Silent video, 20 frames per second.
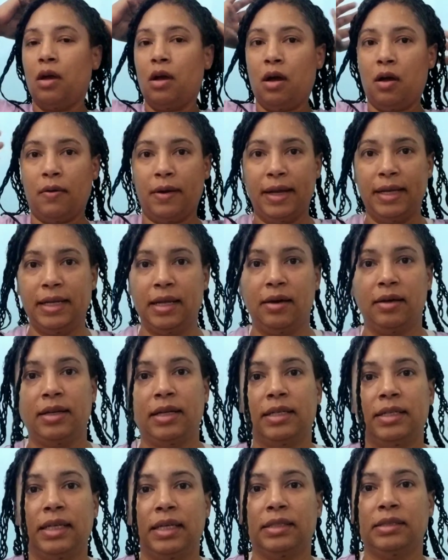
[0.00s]
All right, now
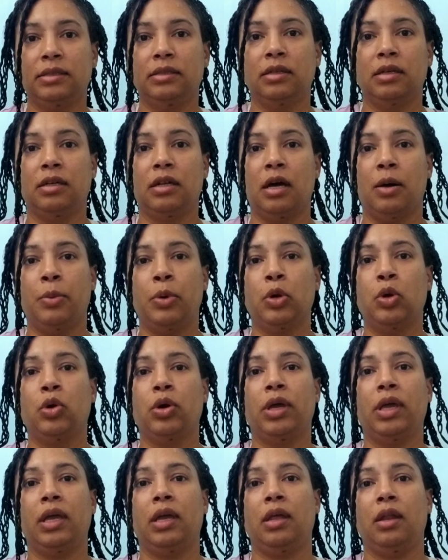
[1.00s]
that that's done, I'm gonna go
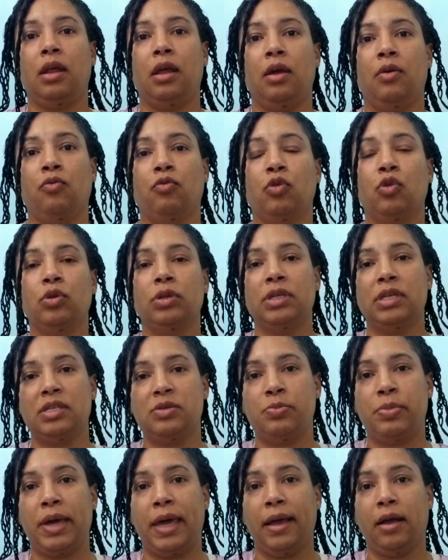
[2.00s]
ahead and roll
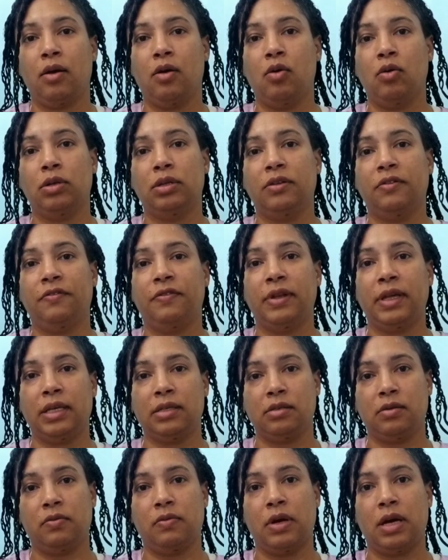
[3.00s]
these back on the
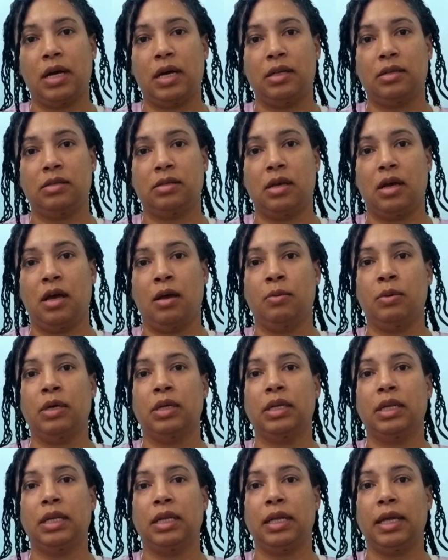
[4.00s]
flexi rods. I'm
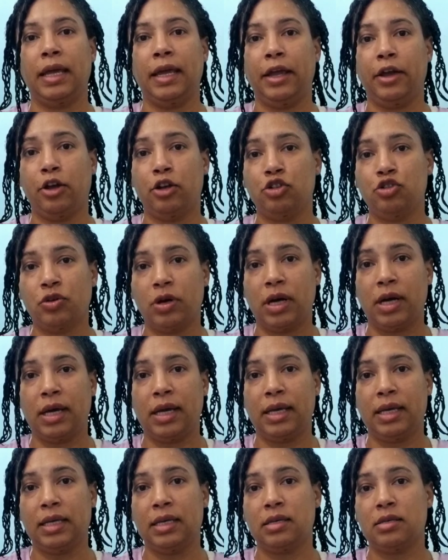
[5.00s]
gonna air
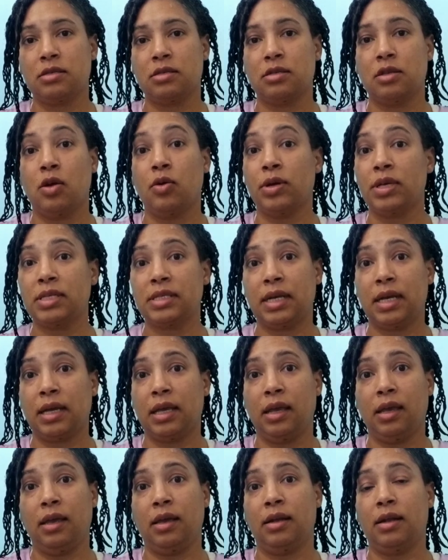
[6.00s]
dry as long as I
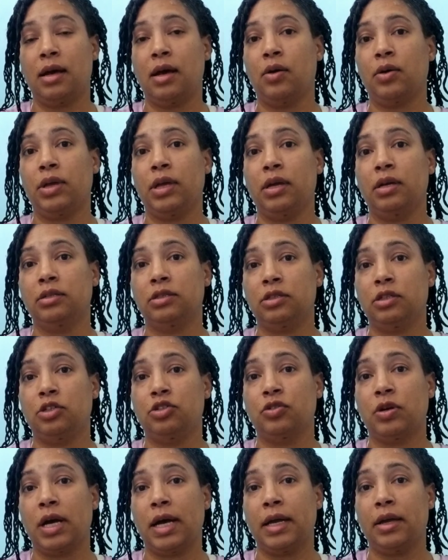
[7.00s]
can. I'll get under the
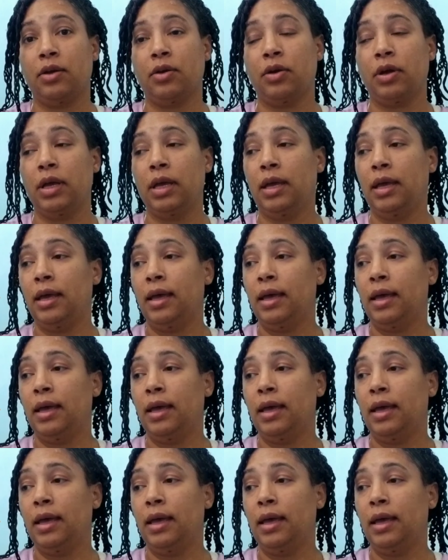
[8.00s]
dryer,